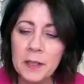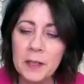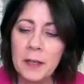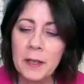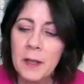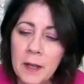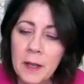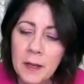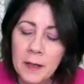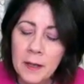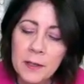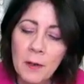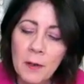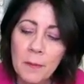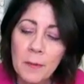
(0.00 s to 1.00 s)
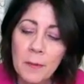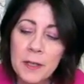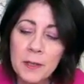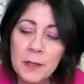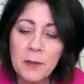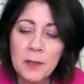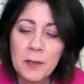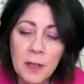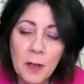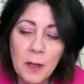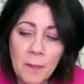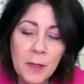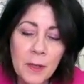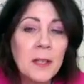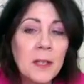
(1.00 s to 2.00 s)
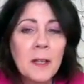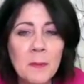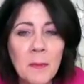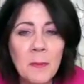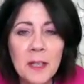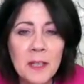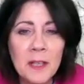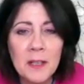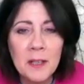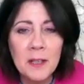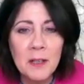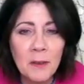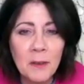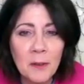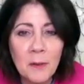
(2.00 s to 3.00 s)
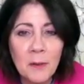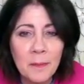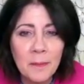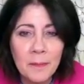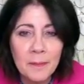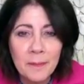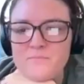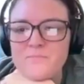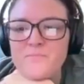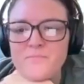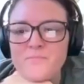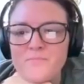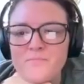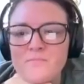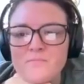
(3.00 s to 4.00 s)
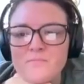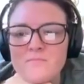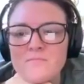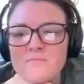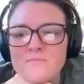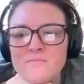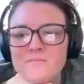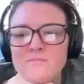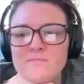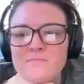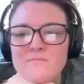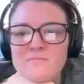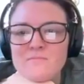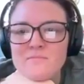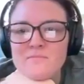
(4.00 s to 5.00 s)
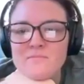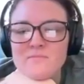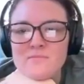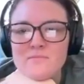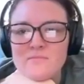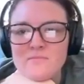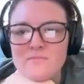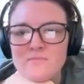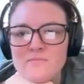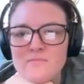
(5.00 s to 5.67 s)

like. So, is there some, does make sense to you? Mm-hmm. Okay. Is there something